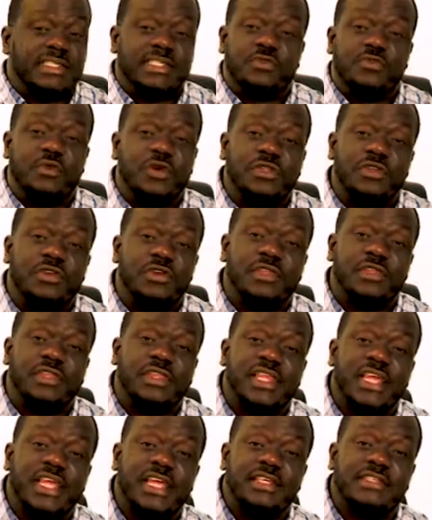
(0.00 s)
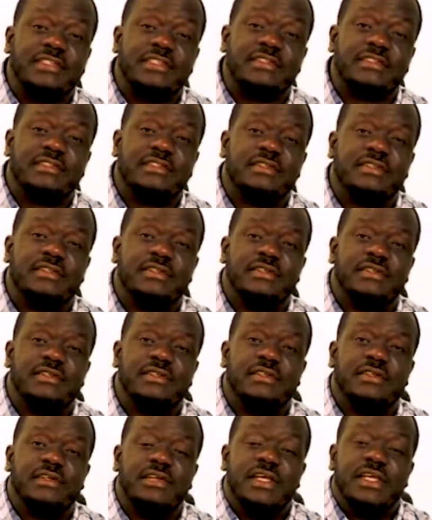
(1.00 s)
is what God thinks.
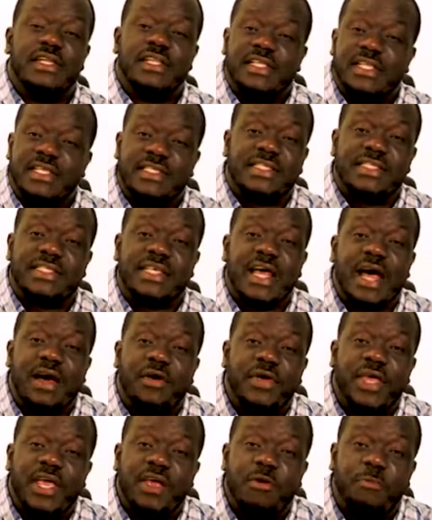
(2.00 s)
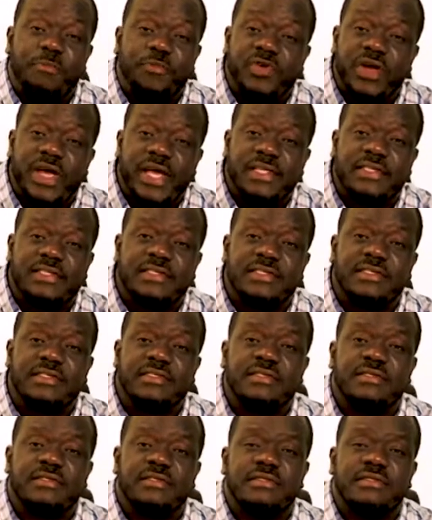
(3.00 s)
This is how He operates.